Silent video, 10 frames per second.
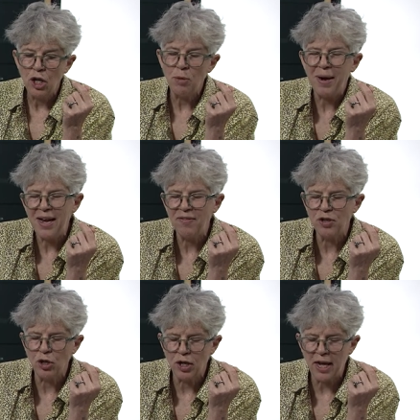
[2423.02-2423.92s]
you might have
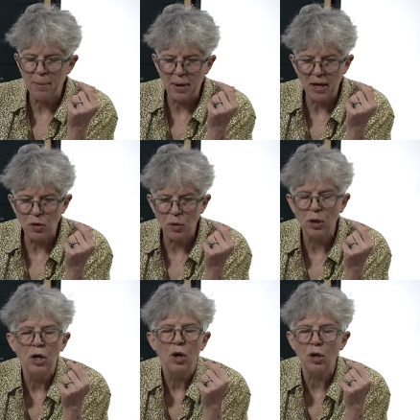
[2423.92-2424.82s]
to look at a
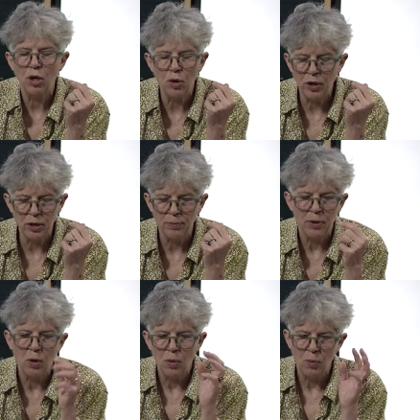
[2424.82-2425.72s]
manual or go to
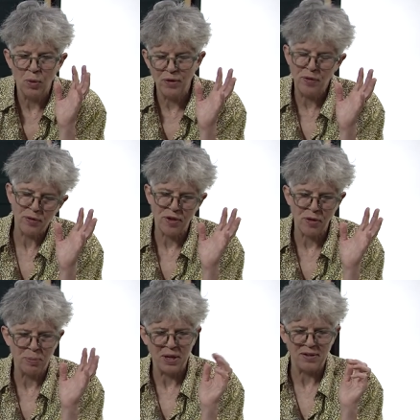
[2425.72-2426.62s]
one of those
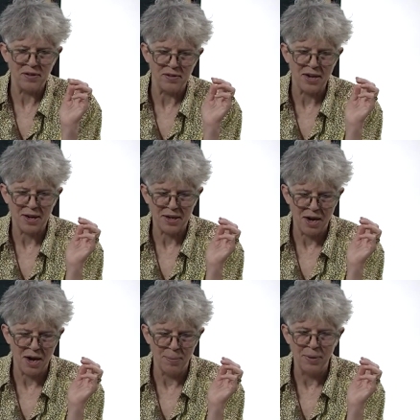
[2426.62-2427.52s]
other
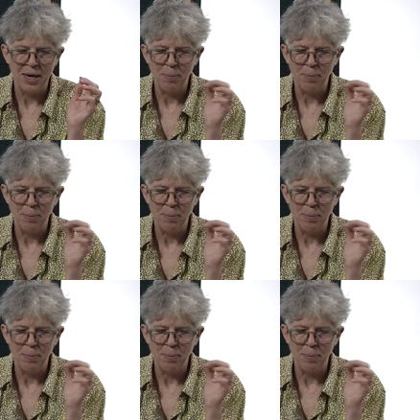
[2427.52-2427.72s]
places.com.